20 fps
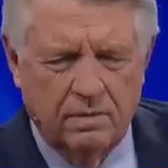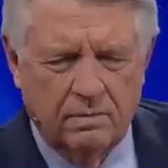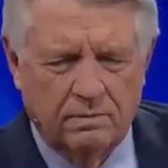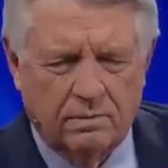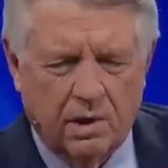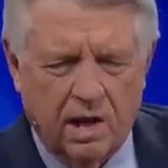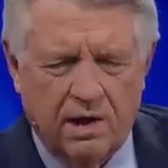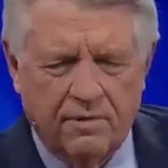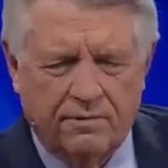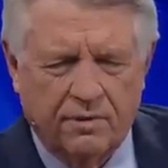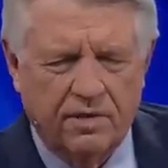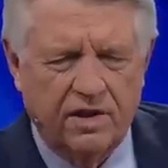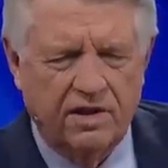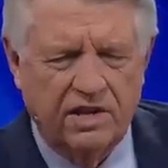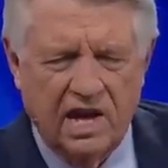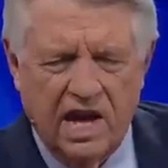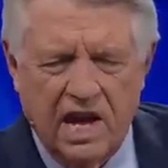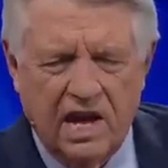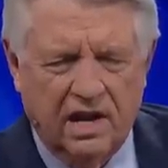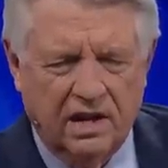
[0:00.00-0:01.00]
Pray for the
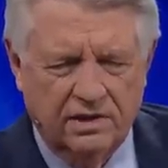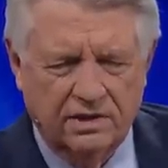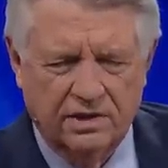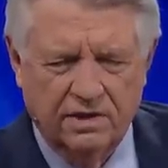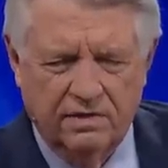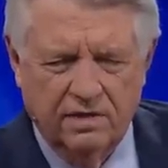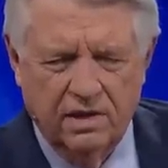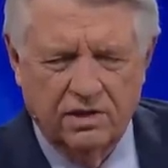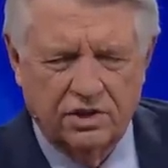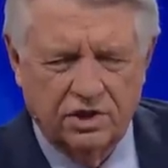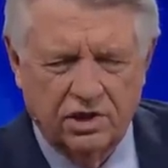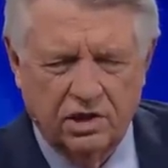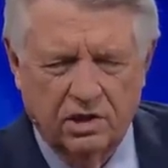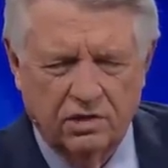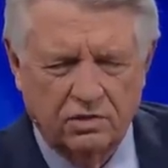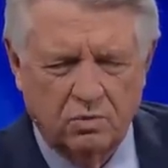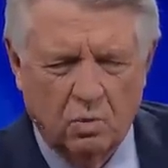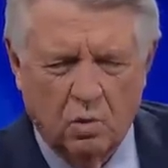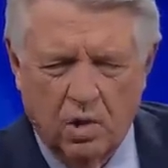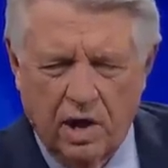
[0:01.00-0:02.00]
deacons of this
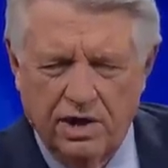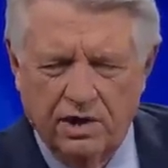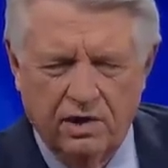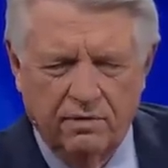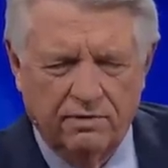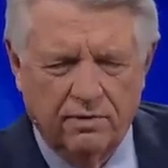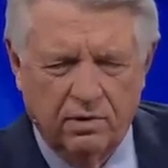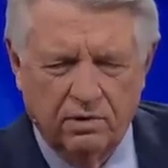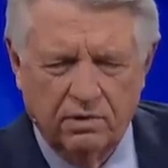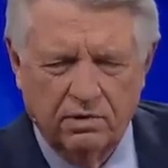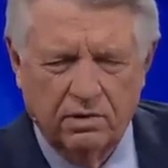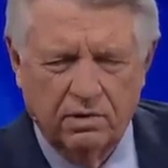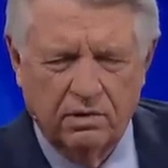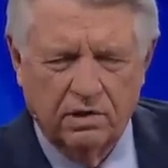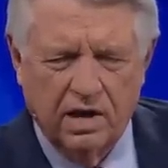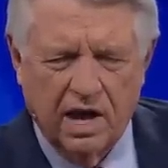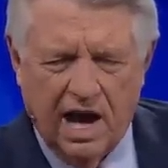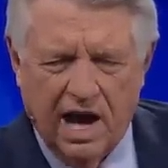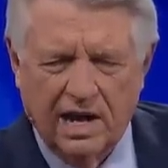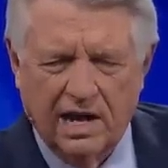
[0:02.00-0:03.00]
church, wonderful,
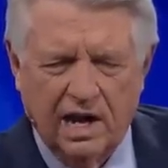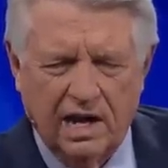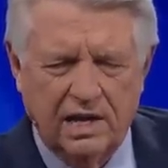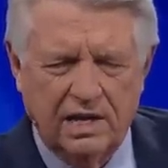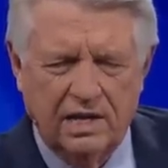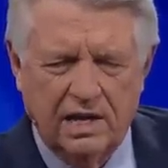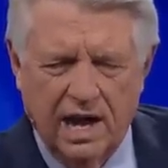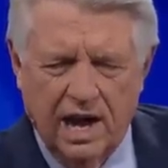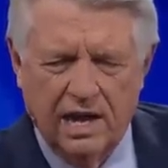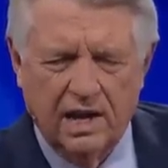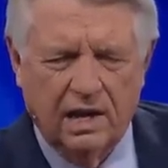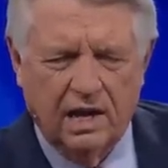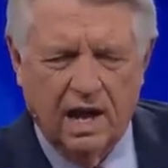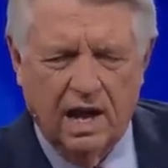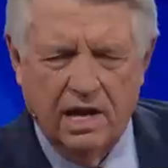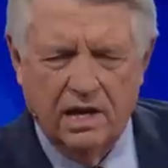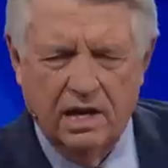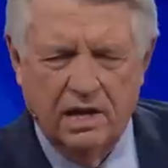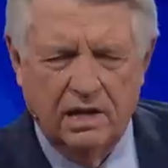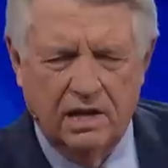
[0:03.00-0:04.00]
godly,
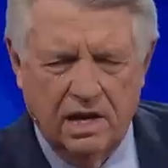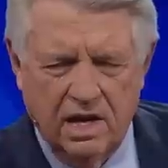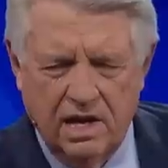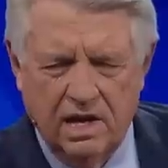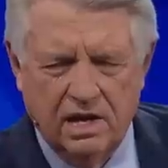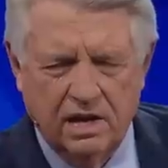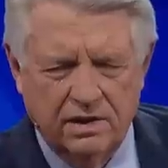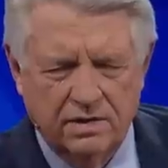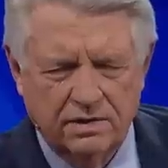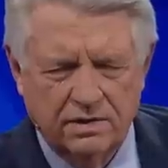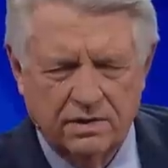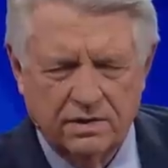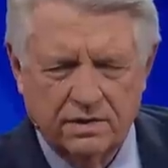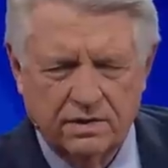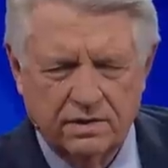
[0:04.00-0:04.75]
dedicated deacons.